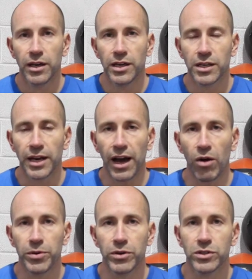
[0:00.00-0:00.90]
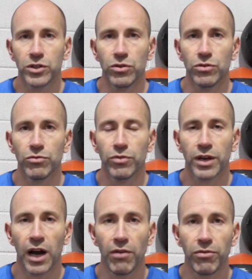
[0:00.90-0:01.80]
It's going to help you to
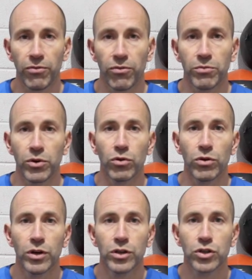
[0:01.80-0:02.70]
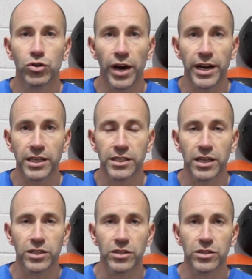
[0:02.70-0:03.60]
recover from your training
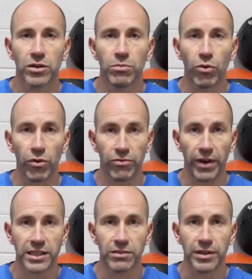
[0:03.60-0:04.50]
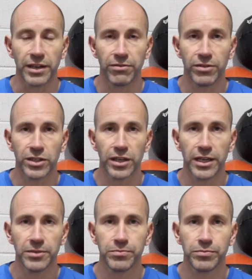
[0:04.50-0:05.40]
sessions more effectively and efficiently.